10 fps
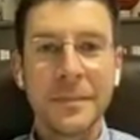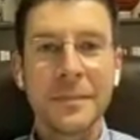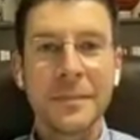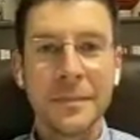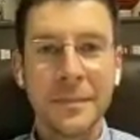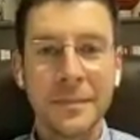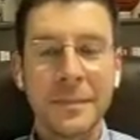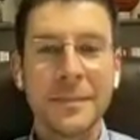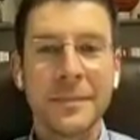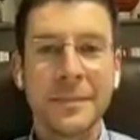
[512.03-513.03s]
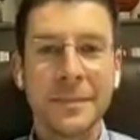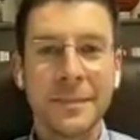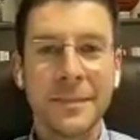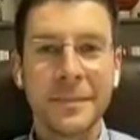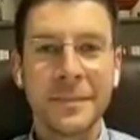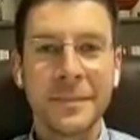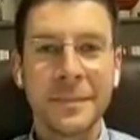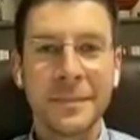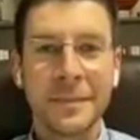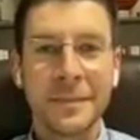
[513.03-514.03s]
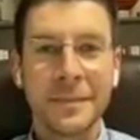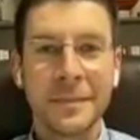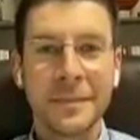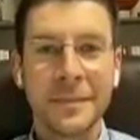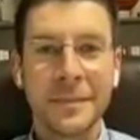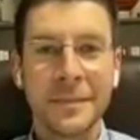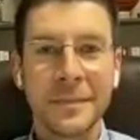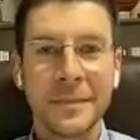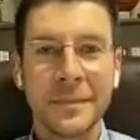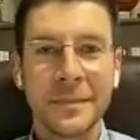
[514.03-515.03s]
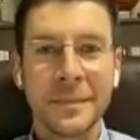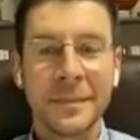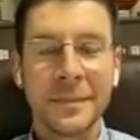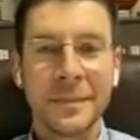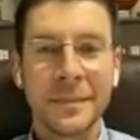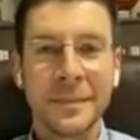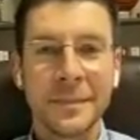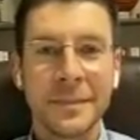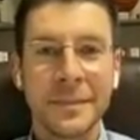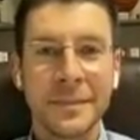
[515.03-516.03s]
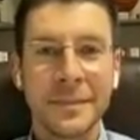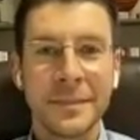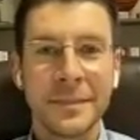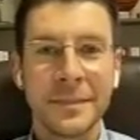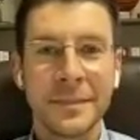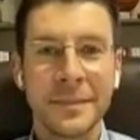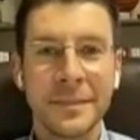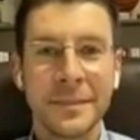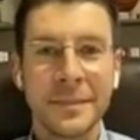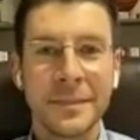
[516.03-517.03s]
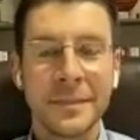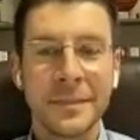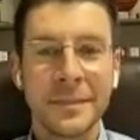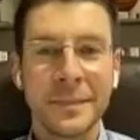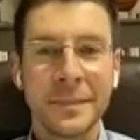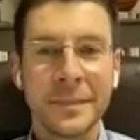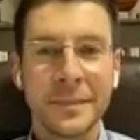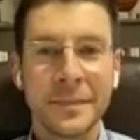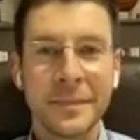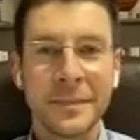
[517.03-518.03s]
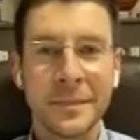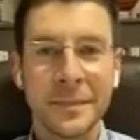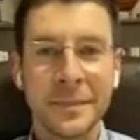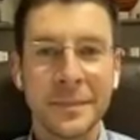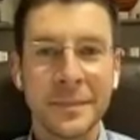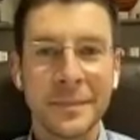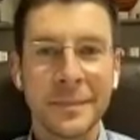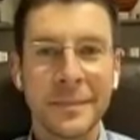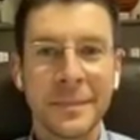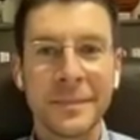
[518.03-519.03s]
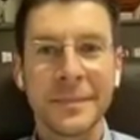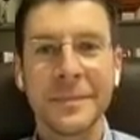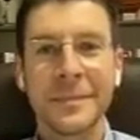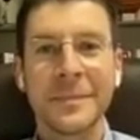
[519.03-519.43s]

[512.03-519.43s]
The person shown says nothing.